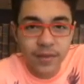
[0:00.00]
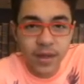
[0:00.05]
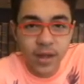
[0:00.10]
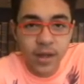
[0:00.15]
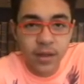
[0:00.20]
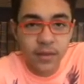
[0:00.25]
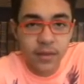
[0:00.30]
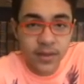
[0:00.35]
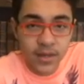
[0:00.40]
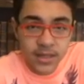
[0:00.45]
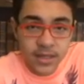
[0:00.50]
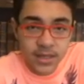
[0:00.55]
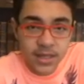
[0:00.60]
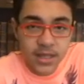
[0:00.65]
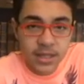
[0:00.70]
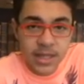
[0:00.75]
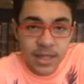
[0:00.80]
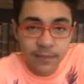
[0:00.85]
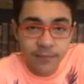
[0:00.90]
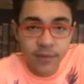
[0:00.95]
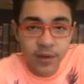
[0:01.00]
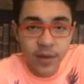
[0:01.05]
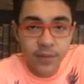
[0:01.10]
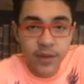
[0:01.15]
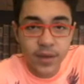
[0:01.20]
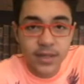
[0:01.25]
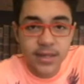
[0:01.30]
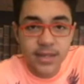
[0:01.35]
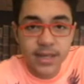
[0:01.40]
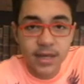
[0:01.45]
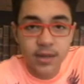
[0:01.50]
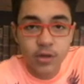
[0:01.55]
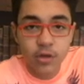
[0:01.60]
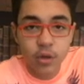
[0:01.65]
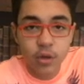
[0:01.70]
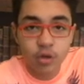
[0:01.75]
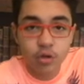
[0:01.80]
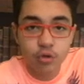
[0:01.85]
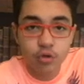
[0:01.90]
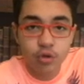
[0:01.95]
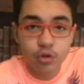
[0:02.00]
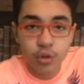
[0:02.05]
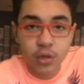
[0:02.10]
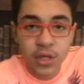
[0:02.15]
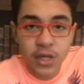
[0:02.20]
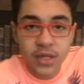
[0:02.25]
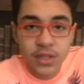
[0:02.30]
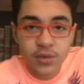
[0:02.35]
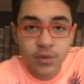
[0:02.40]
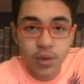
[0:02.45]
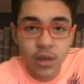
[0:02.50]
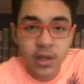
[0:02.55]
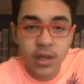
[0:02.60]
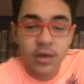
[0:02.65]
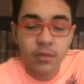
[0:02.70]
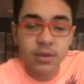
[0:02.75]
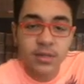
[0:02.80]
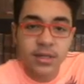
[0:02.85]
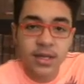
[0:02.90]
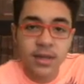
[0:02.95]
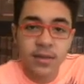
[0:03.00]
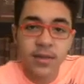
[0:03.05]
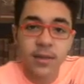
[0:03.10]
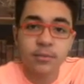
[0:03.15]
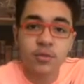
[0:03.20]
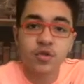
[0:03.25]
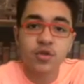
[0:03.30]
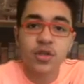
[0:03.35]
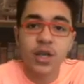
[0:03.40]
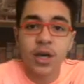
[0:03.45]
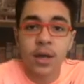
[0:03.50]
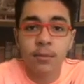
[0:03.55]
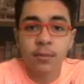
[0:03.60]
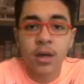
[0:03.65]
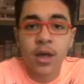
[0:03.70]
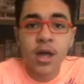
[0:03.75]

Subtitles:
This is the same five that Seth talked to Julius while he was in the museum.